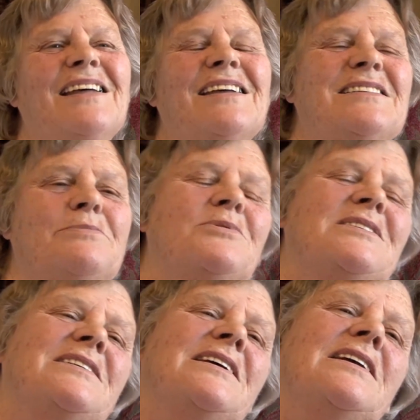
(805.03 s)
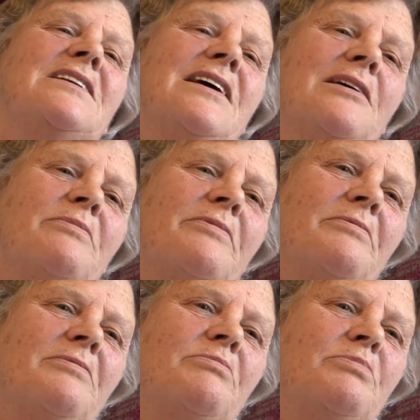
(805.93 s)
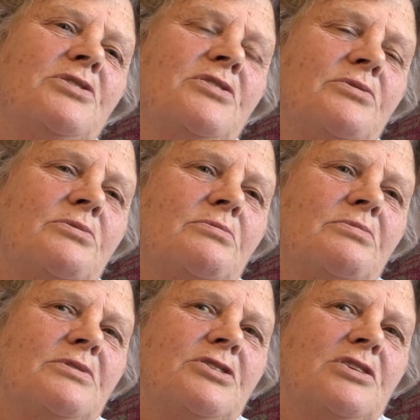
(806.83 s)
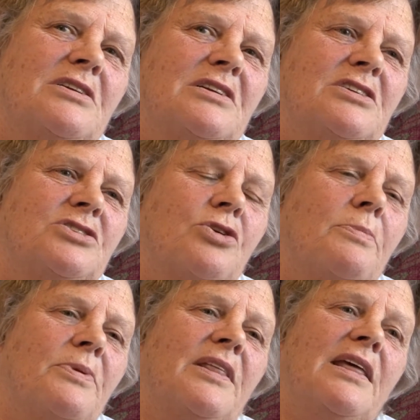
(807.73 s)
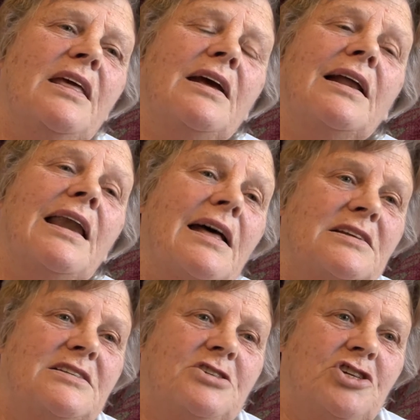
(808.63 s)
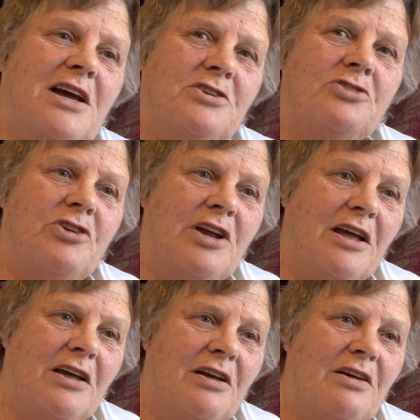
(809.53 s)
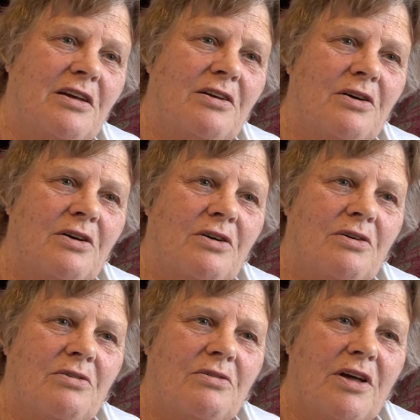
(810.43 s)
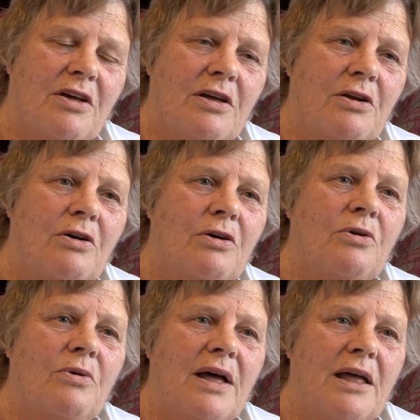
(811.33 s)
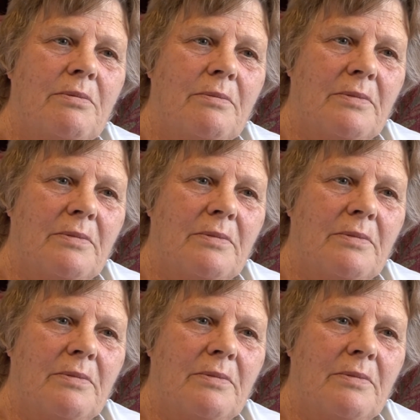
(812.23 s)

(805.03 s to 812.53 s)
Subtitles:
Yes, they put sticky tape to stop the glass shattering or going a long way.